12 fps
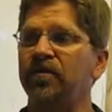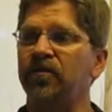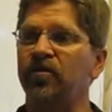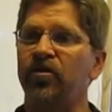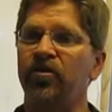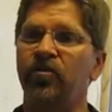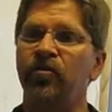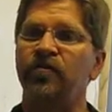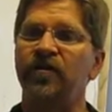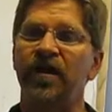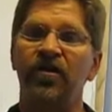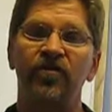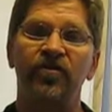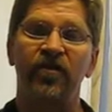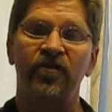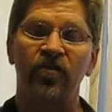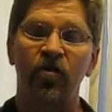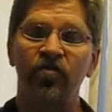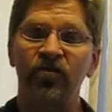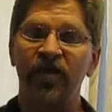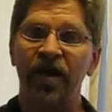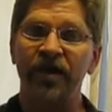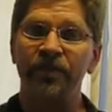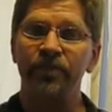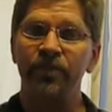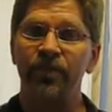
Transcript: you're going to use English in a social setting,